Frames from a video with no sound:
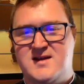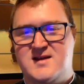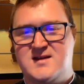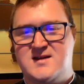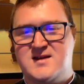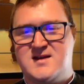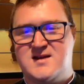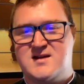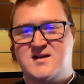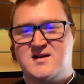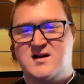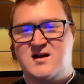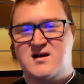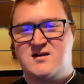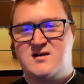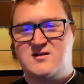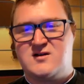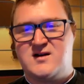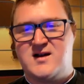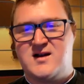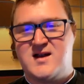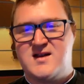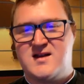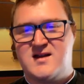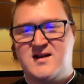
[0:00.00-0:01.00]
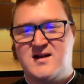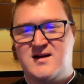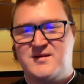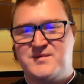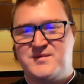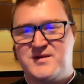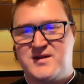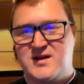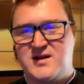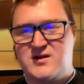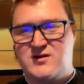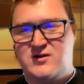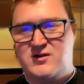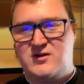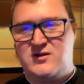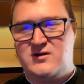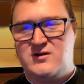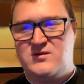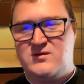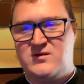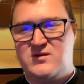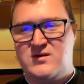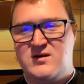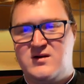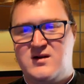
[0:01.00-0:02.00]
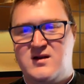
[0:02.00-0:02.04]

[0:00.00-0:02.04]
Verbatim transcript: and can conquer any obstacle